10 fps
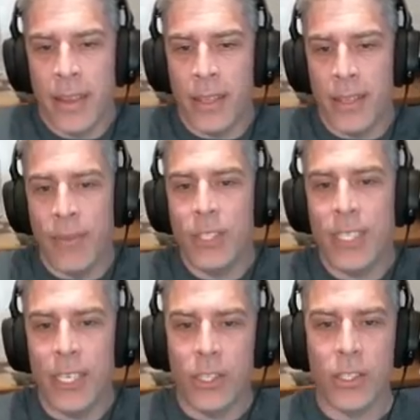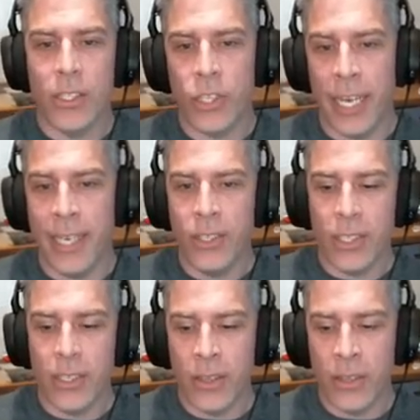the level tiers
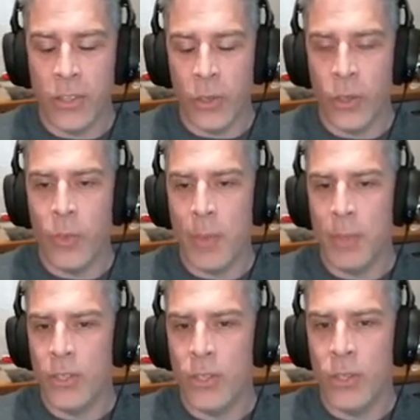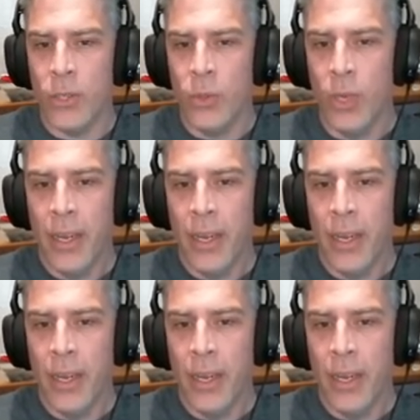change. So you'd be able to do